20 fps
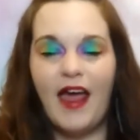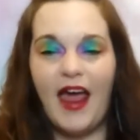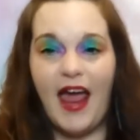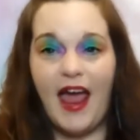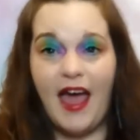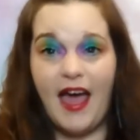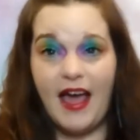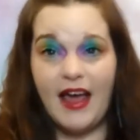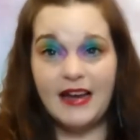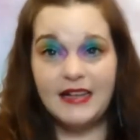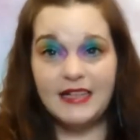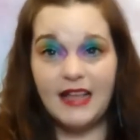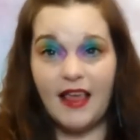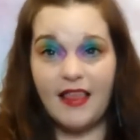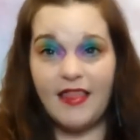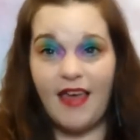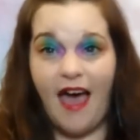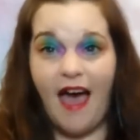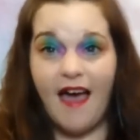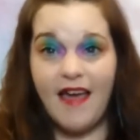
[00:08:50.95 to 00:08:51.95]
And
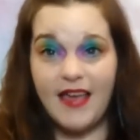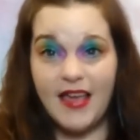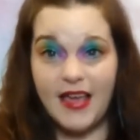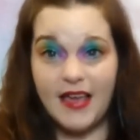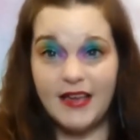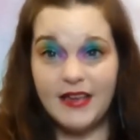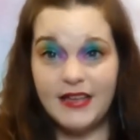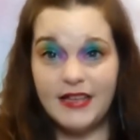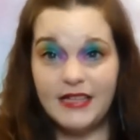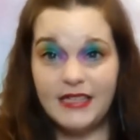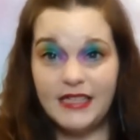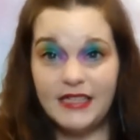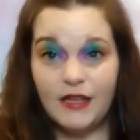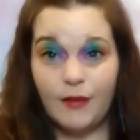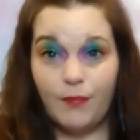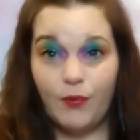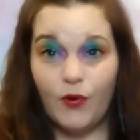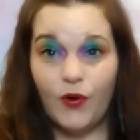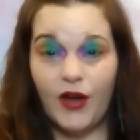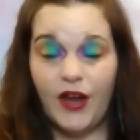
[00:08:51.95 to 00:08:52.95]
that is
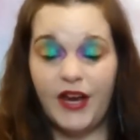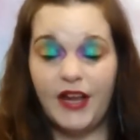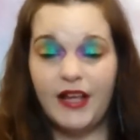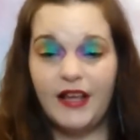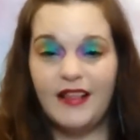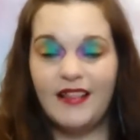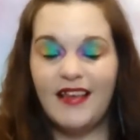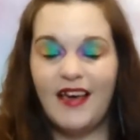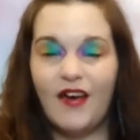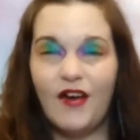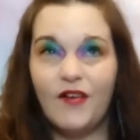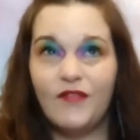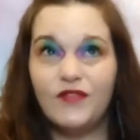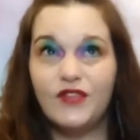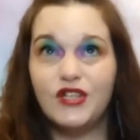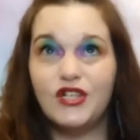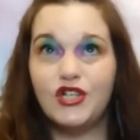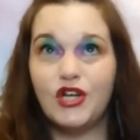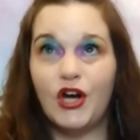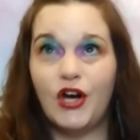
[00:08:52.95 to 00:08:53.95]
the point of
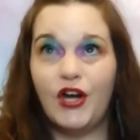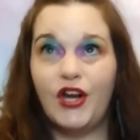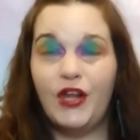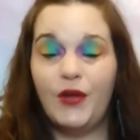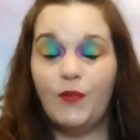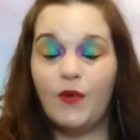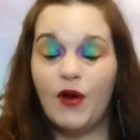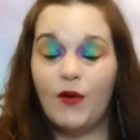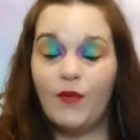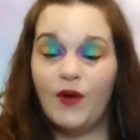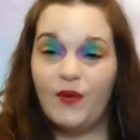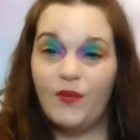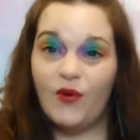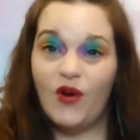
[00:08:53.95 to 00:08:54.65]
the journey where we